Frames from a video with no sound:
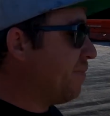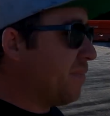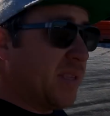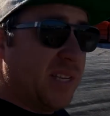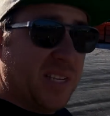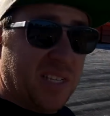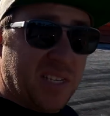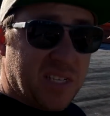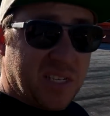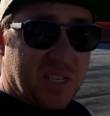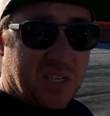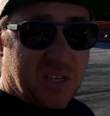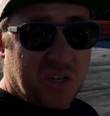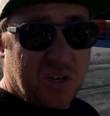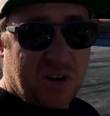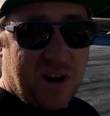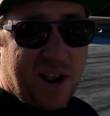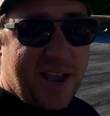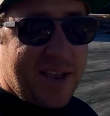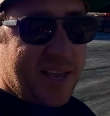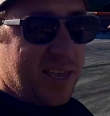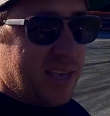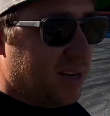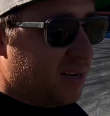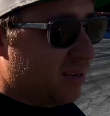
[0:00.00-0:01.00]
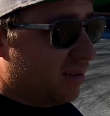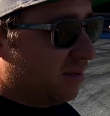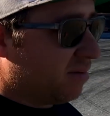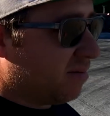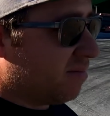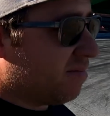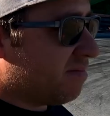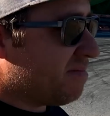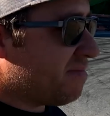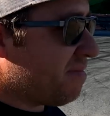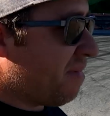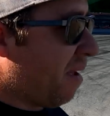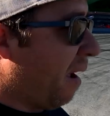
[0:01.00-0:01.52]
this is the track and
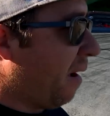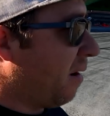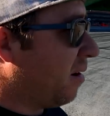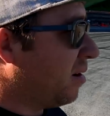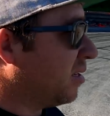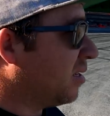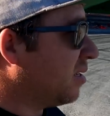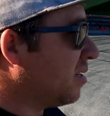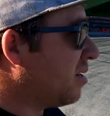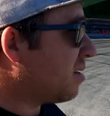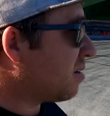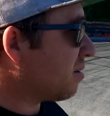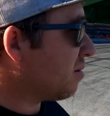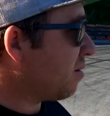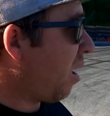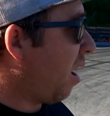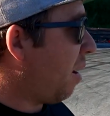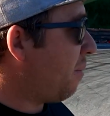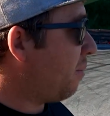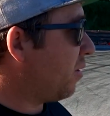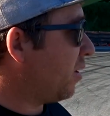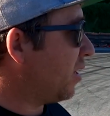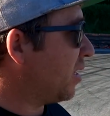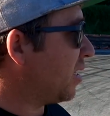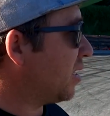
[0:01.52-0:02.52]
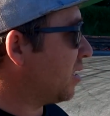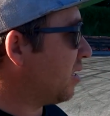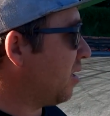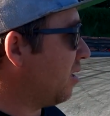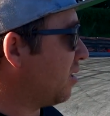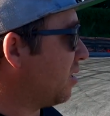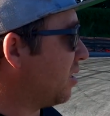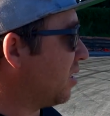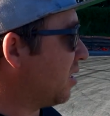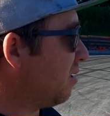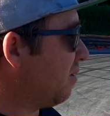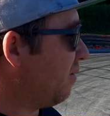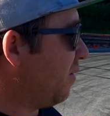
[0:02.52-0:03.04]
pretty
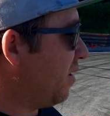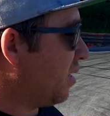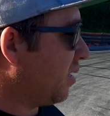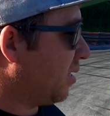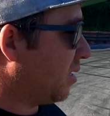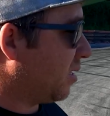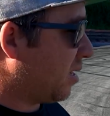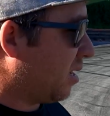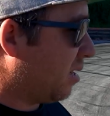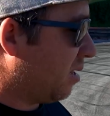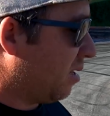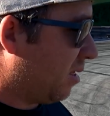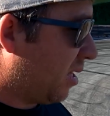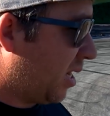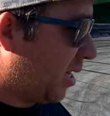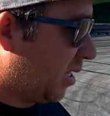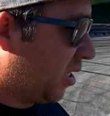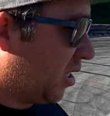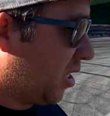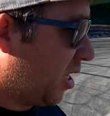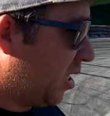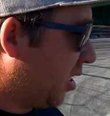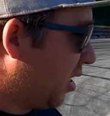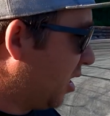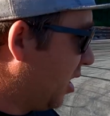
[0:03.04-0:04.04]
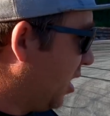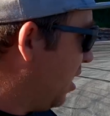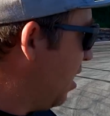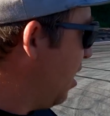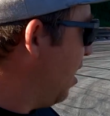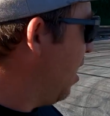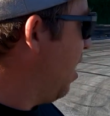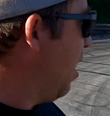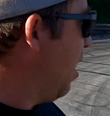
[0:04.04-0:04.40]
stoked it's fixed. Thanks, Chi-Chi.